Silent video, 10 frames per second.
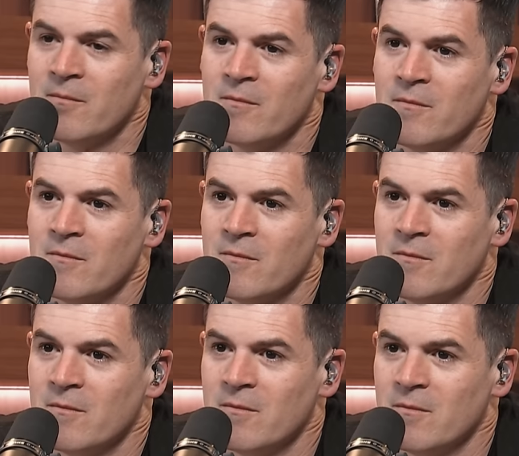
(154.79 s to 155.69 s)

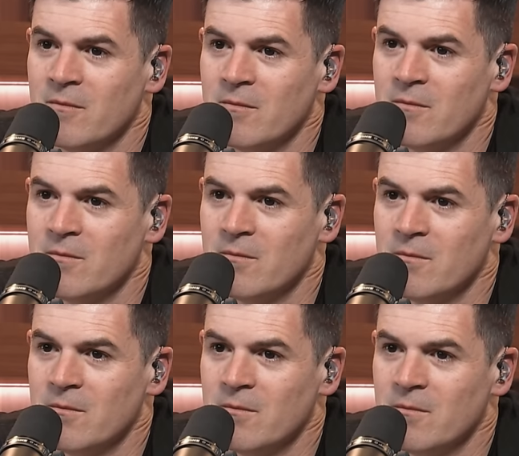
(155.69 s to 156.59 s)

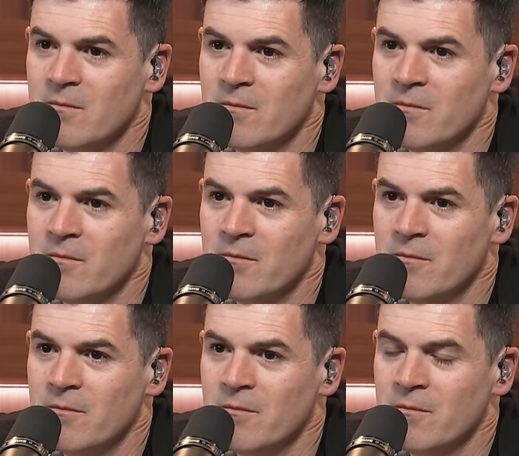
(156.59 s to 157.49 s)

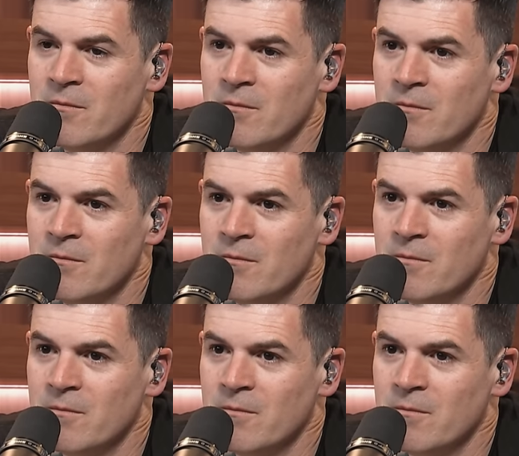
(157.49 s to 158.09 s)
(silence)